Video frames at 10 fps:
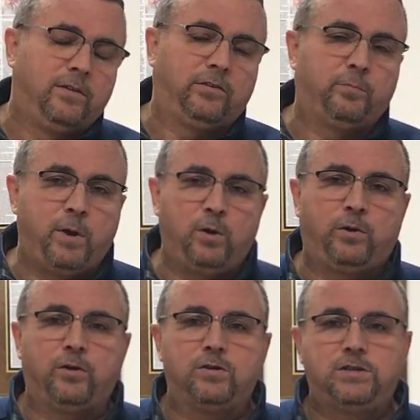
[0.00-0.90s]

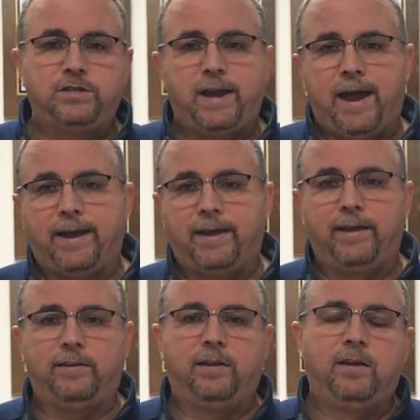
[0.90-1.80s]
smoker, jacket,